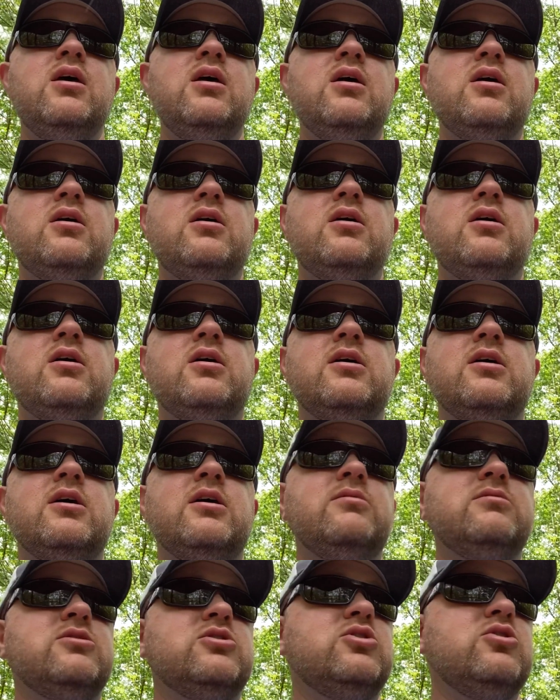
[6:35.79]

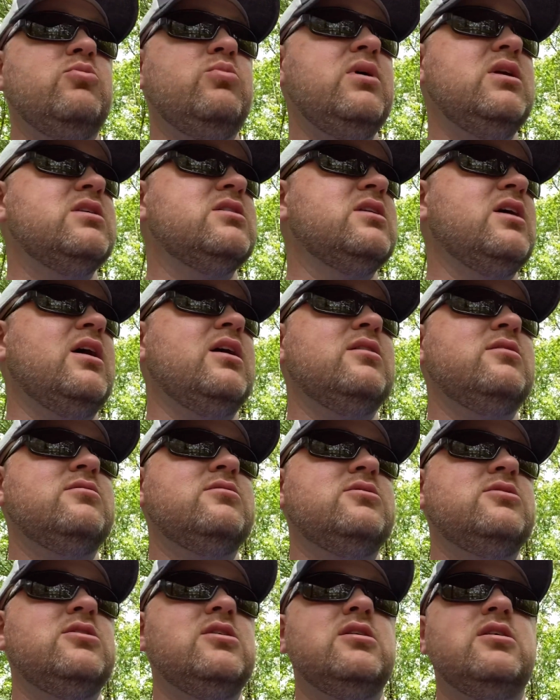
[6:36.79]
It sure beats not
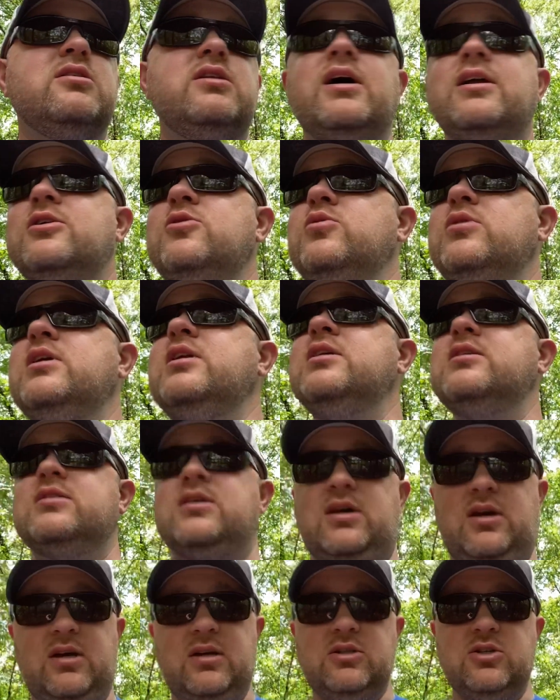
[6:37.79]
doing
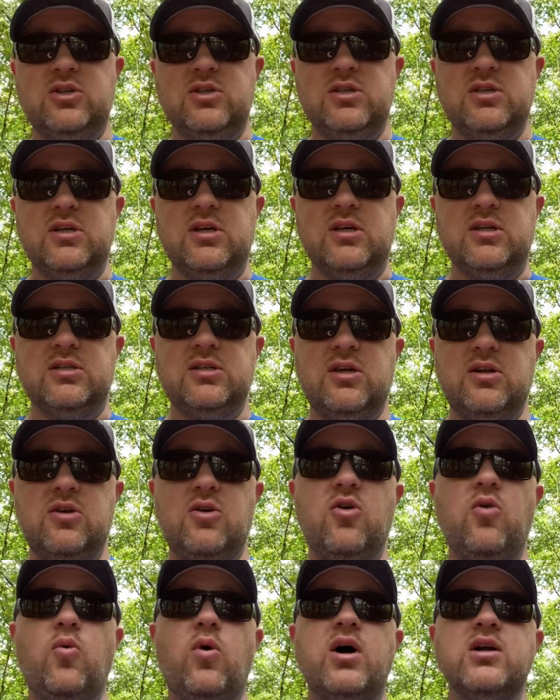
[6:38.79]
anything, just sitting
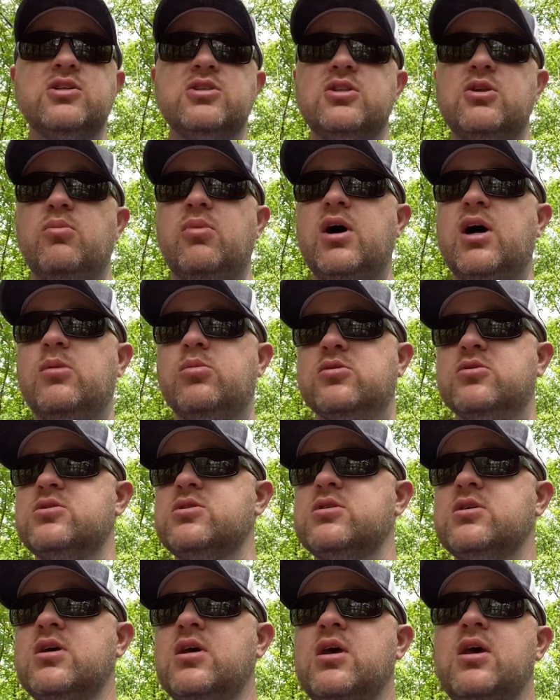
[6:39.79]
here watching the
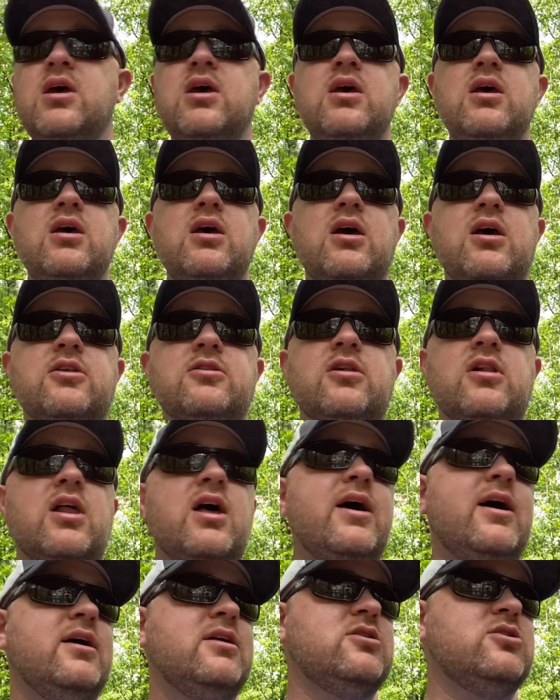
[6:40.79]
bobbers and the
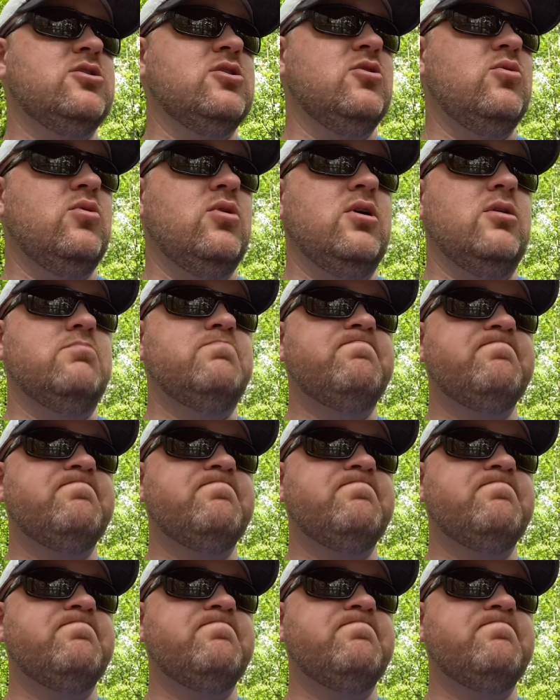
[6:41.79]
lines. So I'm